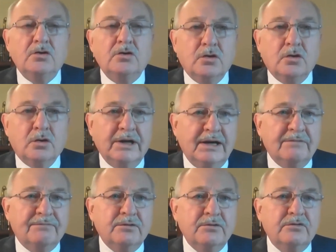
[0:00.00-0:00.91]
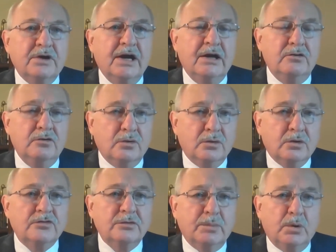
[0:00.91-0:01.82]
Your efforts and
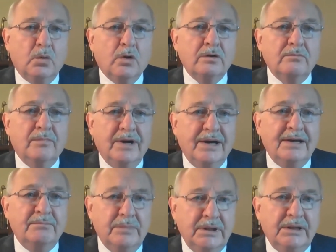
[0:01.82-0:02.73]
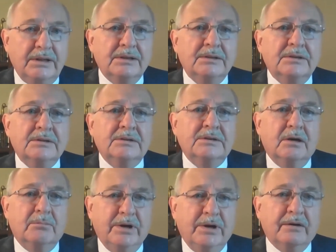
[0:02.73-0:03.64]
your support made me
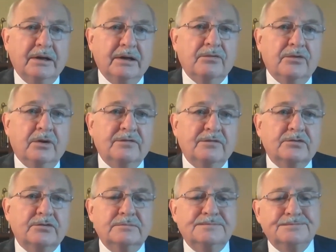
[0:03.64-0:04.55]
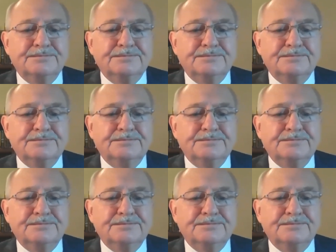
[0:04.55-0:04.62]
a better health officer.